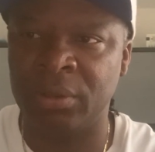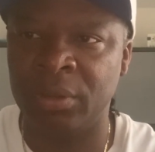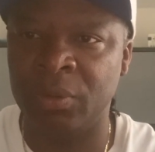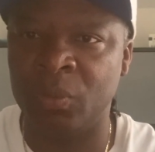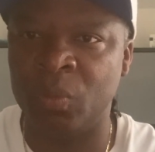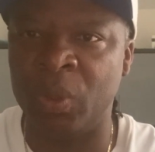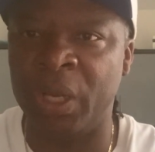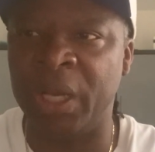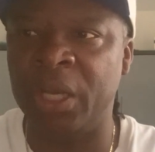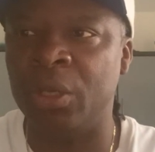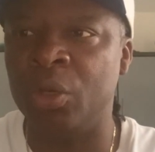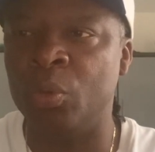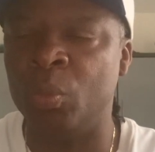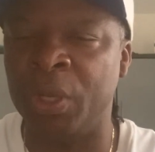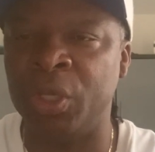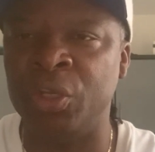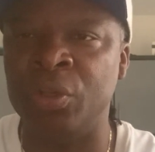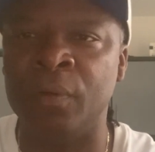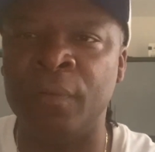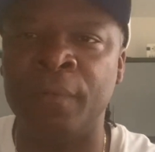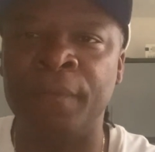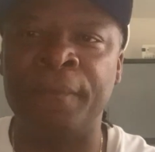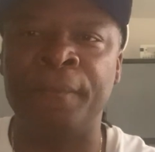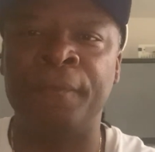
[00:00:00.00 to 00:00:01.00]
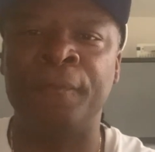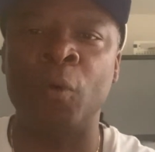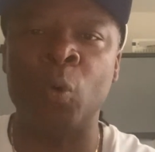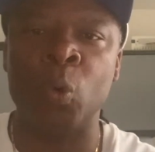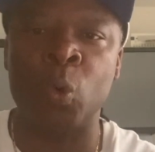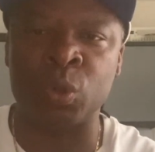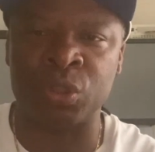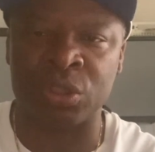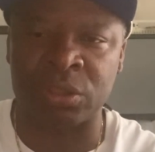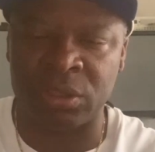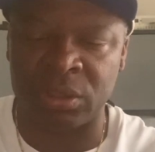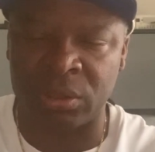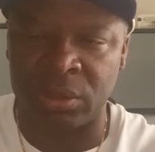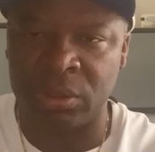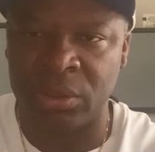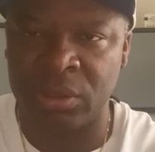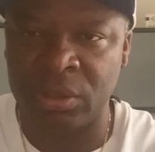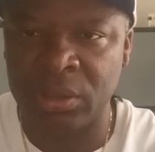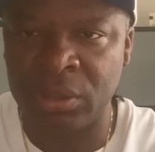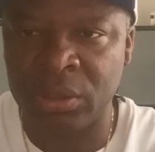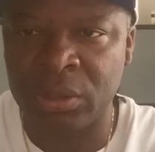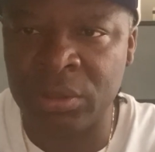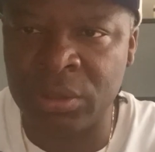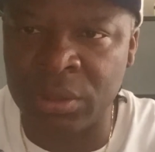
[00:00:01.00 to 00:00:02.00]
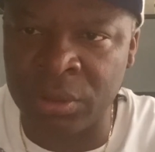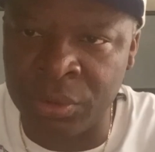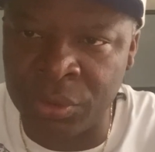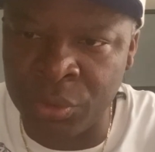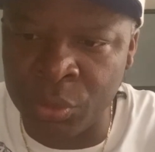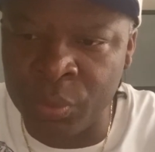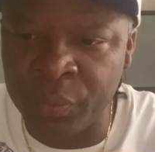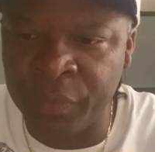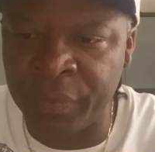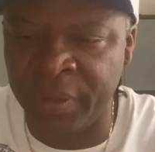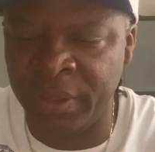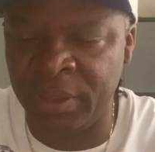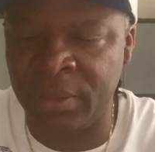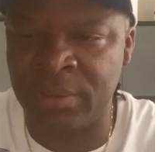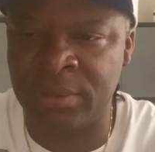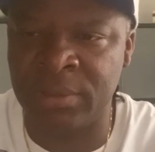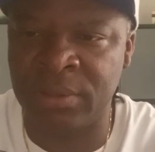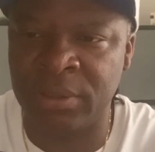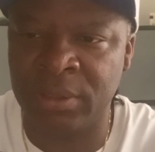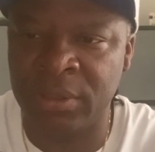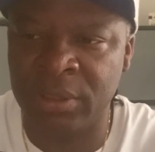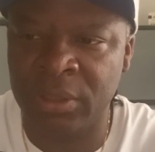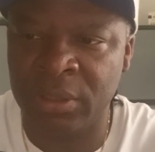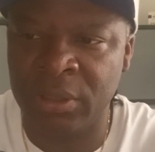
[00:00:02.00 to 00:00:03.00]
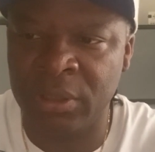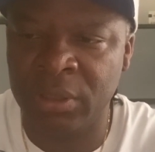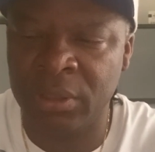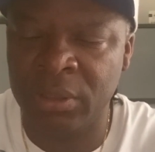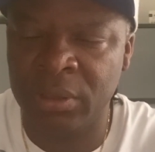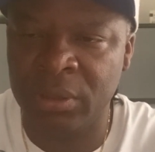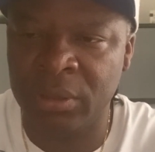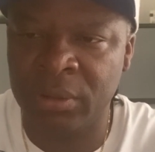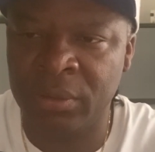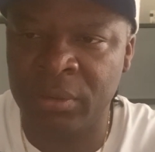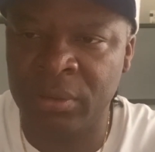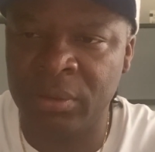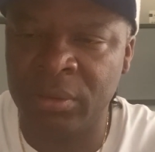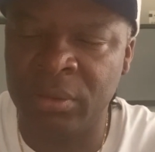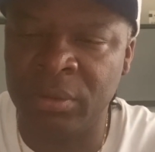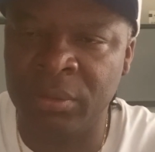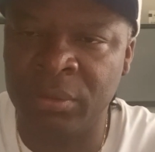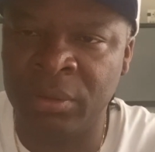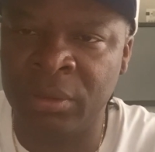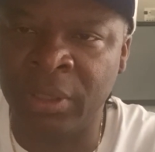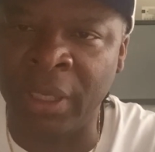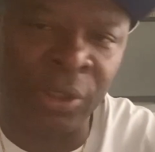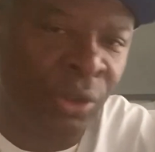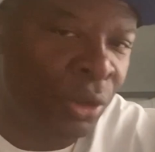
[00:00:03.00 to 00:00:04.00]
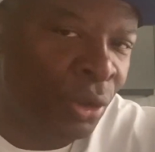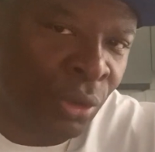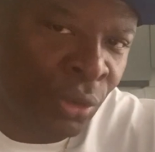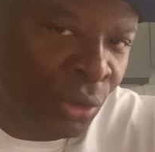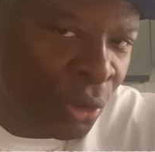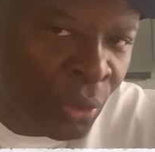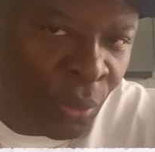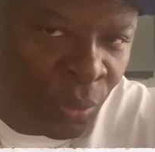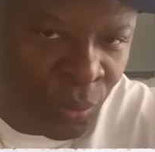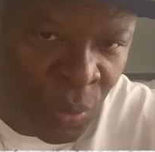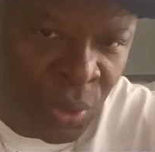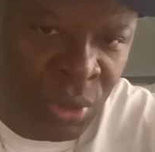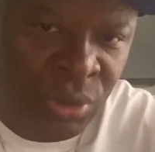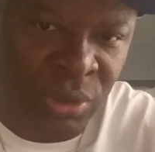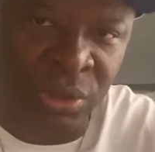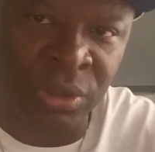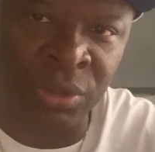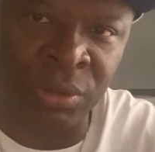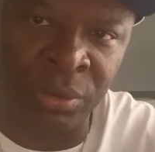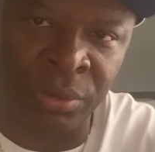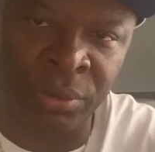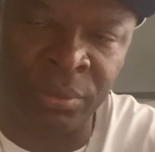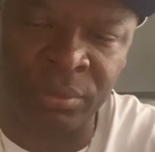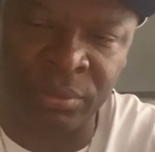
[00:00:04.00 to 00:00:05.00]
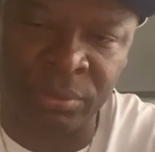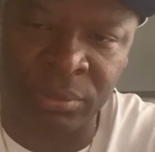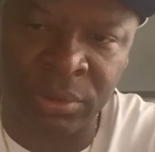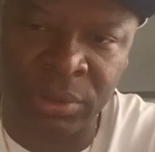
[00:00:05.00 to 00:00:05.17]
when you're forced to do things that you don't want to do.